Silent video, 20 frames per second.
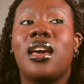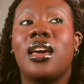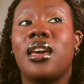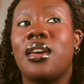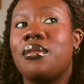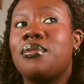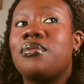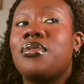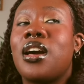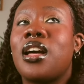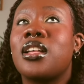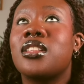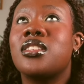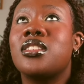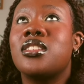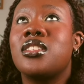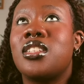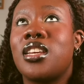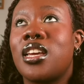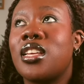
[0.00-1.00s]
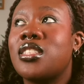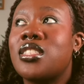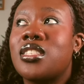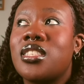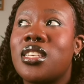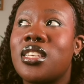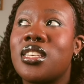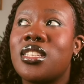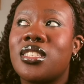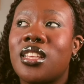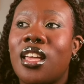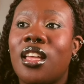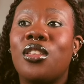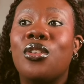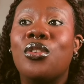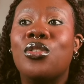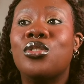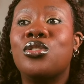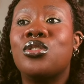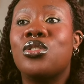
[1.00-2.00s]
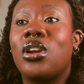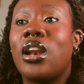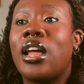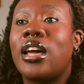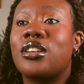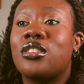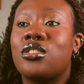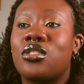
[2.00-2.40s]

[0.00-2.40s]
In fact, Gen Zs are known to like